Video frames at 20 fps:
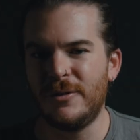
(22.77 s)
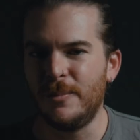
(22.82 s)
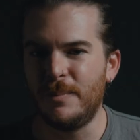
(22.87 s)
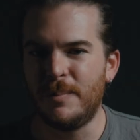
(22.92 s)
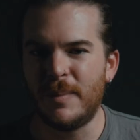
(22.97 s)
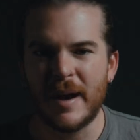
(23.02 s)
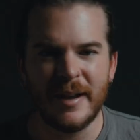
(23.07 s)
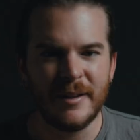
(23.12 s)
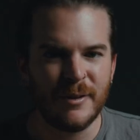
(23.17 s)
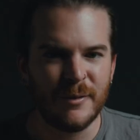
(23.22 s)
to
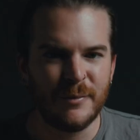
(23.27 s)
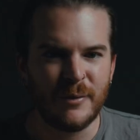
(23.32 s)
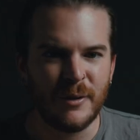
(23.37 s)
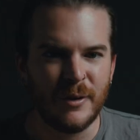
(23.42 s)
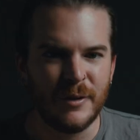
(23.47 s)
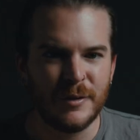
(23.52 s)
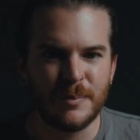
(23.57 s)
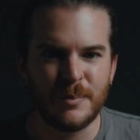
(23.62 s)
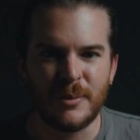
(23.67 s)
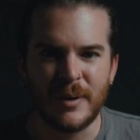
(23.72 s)
buy your
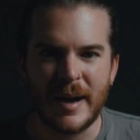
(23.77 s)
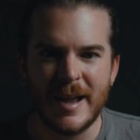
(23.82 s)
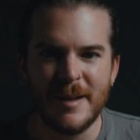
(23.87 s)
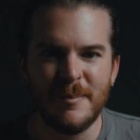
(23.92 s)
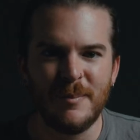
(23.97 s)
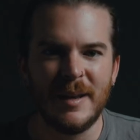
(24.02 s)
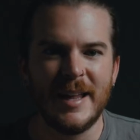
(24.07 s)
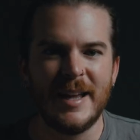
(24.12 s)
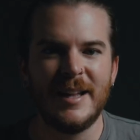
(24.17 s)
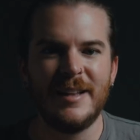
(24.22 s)
first
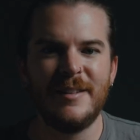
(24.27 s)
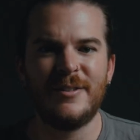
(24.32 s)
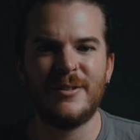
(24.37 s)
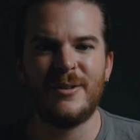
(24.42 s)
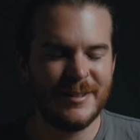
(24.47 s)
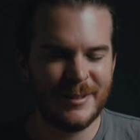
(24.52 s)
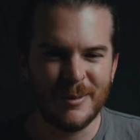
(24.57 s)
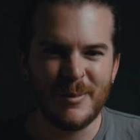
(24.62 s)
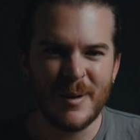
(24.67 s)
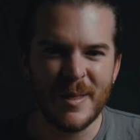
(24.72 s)
prime lens.
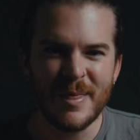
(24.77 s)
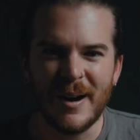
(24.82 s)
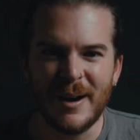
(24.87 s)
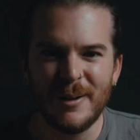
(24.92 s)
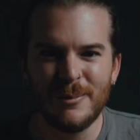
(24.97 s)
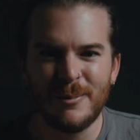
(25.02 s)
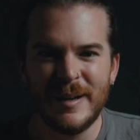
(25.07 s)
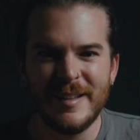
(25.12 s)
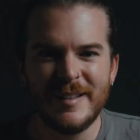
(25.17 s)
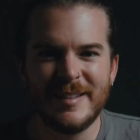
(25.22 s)
So
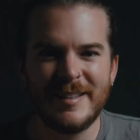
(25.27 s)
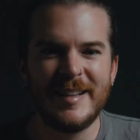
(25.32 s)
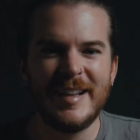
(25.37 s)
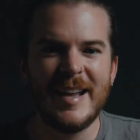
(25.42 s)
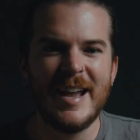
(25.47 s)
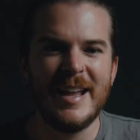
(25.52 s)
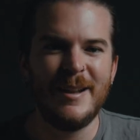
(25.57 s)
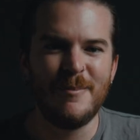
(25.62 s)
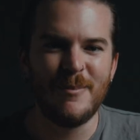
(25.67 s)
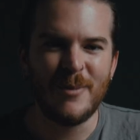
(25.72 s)
without wasting
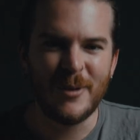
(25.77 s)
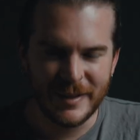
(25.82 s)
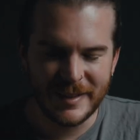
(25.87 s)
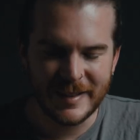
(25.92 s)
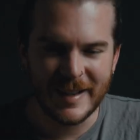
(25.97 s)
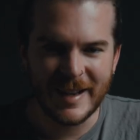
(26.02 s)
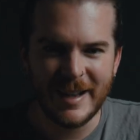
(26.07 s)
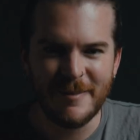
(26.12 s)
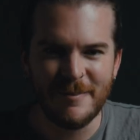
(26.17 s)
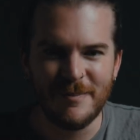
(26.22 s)
any more
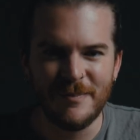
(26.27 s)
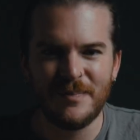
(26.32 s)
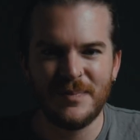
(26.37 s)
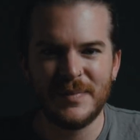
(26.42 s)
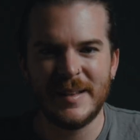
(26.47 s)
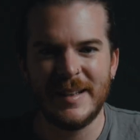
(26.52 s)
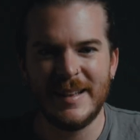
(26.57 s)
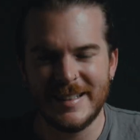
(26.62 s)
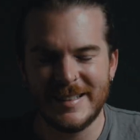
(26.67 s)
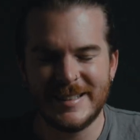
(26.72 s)
time,
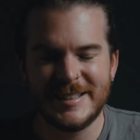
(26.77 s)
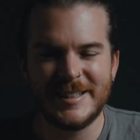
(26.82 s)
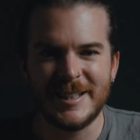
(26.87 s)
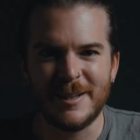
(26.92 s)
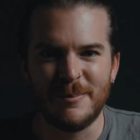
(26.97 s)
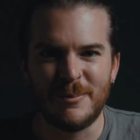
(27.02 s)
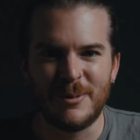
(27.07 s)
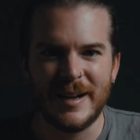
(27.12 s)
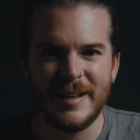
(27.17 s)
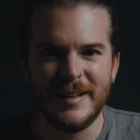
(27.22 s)
let's
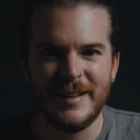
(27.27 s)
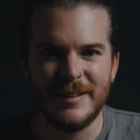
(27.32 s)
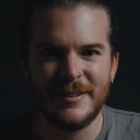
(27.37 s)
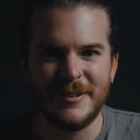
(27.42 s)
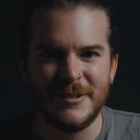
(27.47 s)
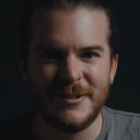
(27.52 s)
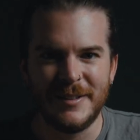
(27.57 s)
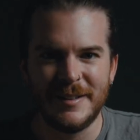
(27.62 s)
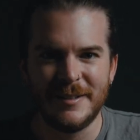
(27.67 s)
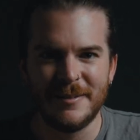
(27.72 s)
jump right
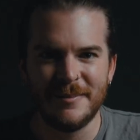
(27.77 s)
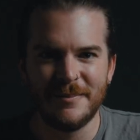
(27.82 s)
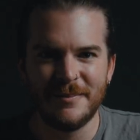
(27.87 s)
into it.